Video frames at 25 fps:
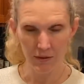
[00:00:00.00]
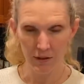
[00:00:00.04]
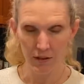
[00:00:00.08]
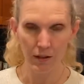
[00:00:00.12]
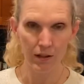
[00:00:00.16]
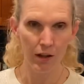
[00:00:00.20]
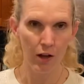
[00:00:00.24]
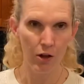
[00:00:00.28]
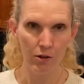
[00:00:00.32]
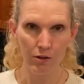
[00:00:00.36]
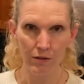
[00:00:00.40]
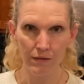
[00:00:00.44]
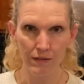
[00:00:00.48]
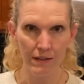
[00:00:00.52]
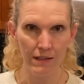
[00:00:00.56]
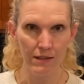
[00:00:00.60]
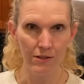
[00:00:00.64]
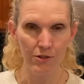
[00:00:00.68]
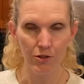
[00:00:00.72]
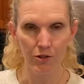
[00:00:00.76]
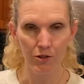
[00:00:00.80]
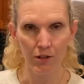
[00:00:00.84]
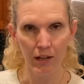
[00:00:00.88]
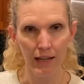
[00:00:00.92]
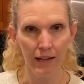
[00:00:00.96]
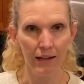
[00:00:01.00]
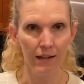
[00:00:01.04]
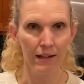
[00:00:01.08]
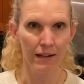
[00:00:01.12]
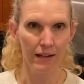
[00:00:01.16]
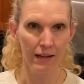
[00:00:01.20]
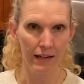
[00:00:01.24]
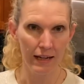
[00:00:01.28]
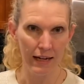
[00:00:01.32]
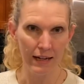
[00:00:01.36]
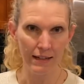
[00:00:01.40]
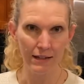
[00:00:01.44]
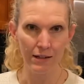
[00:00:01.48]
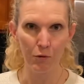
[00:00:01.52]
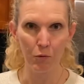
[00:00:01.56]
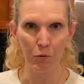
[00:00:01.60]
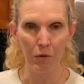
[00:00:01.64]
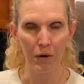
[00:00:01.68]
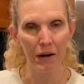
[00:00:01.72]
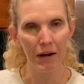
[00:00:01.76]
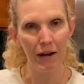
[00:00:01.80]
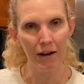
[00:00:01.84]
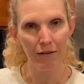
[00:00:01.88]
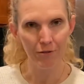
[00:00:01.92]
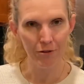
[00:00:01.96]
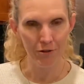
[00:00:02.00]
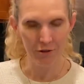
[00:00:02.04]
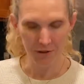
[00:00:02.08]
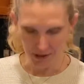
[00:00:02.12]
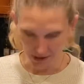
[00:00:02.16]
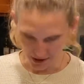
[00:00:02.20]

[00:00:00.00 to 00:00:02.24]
all of these are like connected one after the